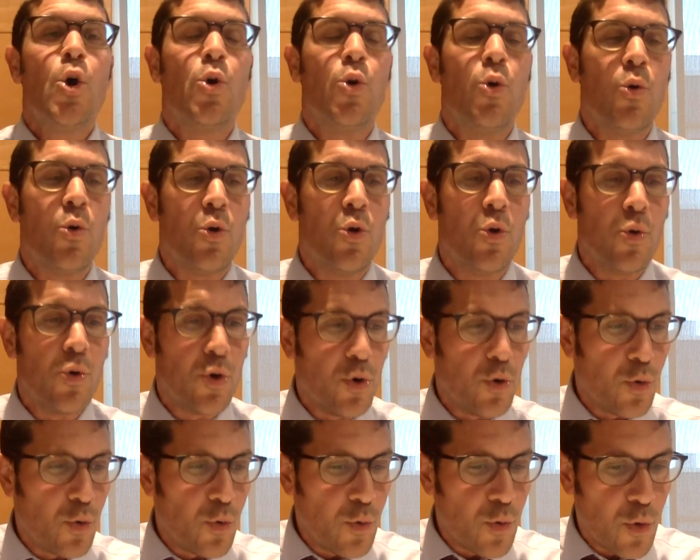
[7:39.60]

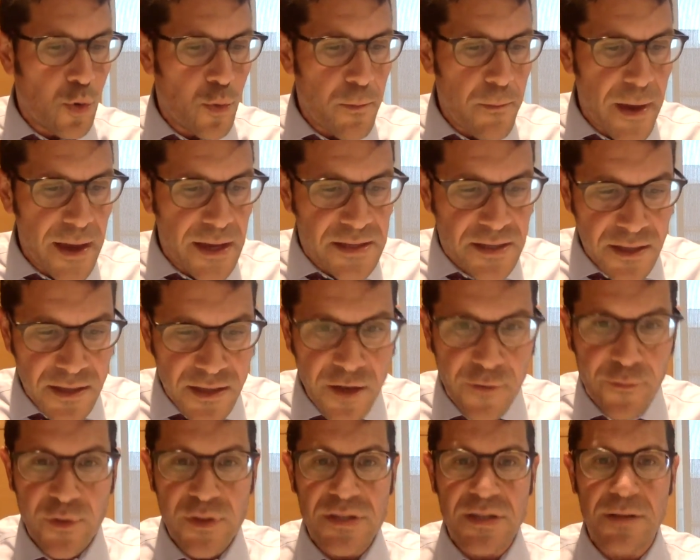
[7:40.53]
who makes a
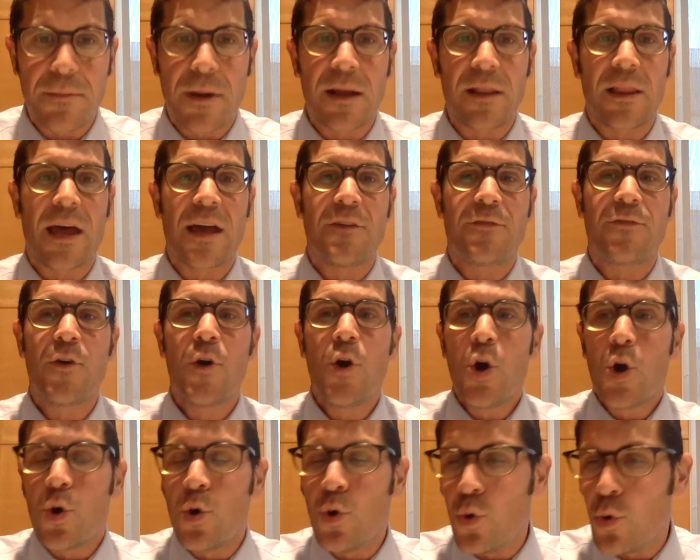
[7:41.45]
difference in my life,
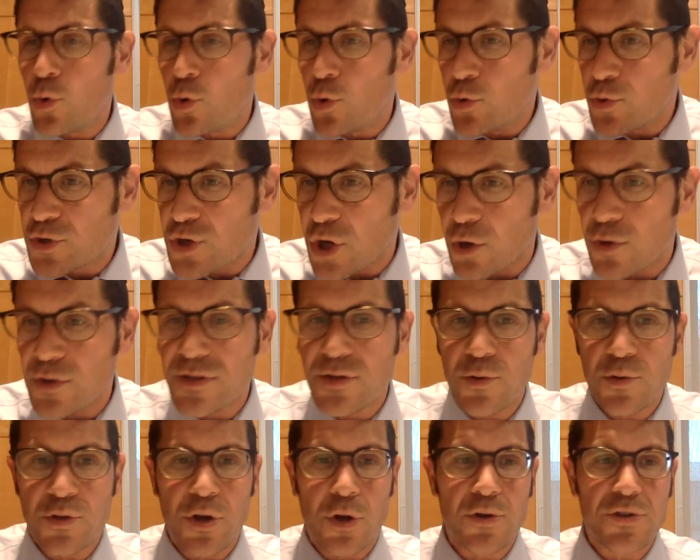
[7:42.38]
who turns
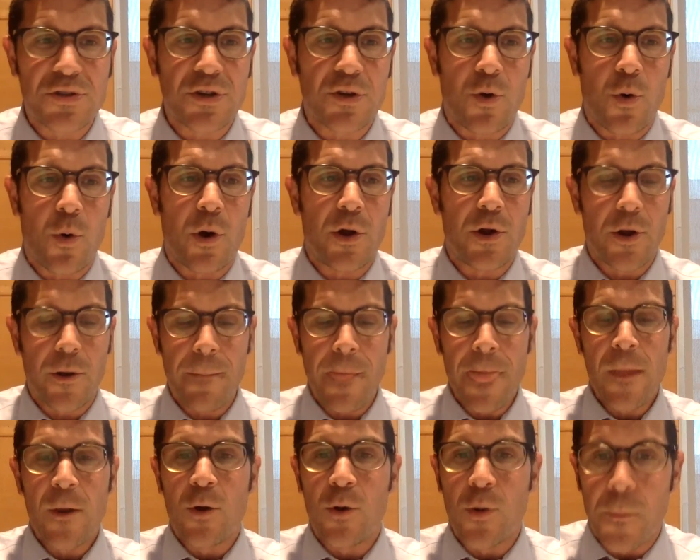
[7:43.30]
the corner,
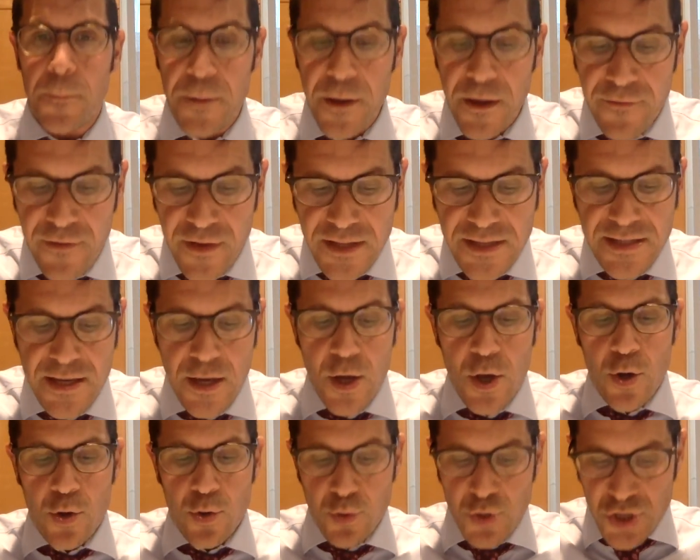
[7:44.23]
who pivots,
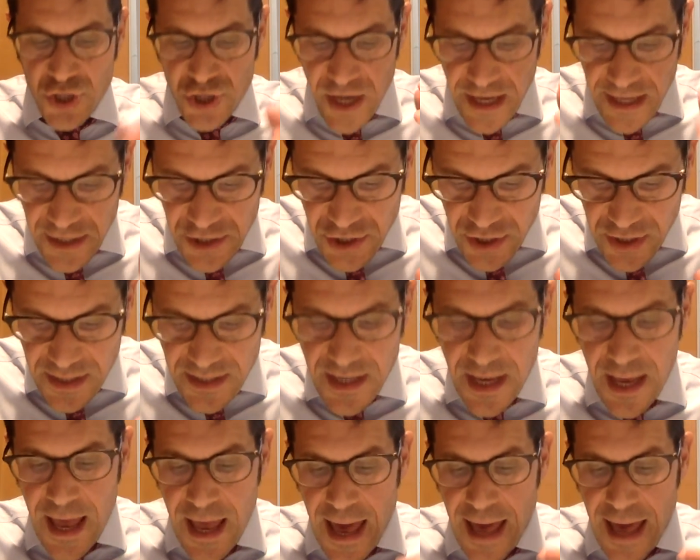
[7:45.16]
who changes.